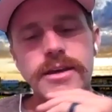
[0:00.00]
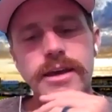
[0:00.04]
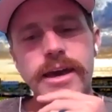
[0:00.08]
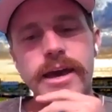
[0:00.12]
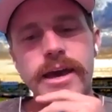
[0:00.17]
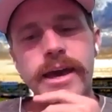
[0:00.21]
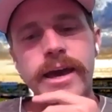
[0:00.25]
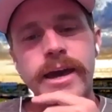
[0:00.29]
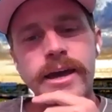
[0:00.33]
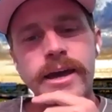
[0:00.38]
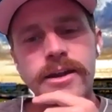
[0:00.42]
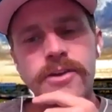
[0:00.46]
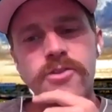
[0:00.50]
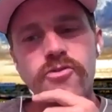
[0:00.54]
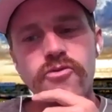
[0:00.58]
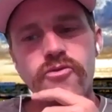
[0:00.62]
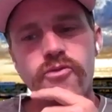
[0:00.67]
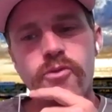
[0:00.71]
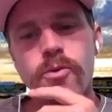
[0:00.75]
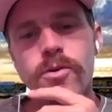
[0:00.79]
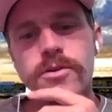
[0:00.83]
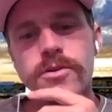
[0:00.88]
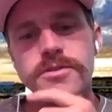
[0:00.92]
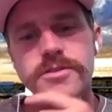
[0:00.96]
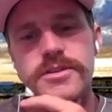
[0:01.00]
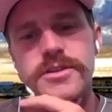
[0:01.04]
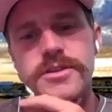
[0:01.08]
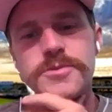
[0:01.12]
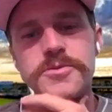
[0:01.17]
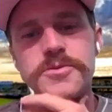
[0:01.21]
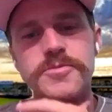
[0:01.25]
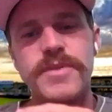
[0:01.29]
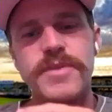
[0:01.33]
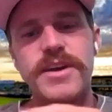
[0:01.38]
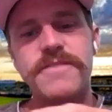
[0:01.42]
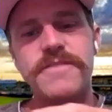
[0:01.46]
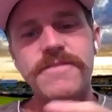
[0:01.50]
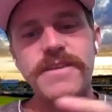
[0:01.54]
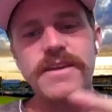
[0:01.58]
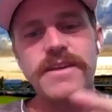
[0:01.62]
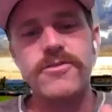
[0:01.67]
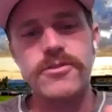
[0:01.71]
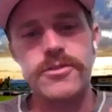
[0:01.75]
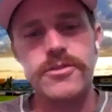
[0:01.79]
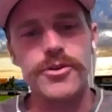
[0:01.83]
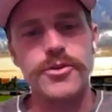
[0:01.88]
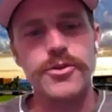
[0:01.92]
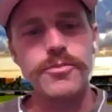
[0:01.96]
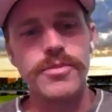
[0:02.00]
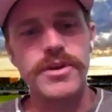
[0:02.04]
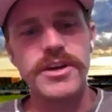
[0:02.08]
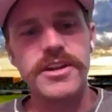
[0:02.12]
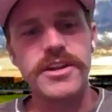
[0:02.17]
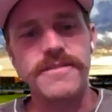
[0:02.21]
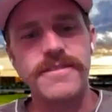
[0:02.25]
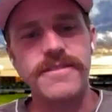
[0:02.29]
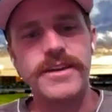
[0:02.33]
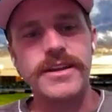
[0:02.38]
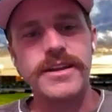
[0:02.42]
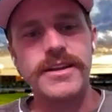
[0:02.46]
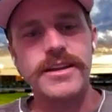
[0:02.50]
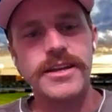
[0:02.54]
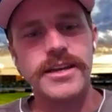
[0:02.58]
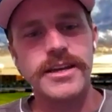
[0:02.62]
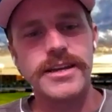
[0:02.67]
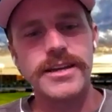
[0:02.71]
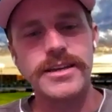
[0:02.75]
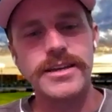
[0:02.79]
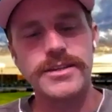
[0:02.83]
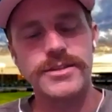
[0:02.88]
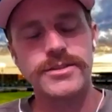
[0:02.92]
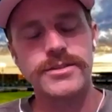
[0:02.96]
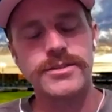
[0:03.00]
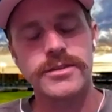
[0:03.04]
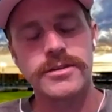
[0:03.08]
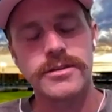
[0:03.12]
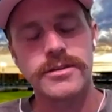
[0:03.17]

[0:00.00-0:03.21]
And Forrest, this was my favorite little bit of it, is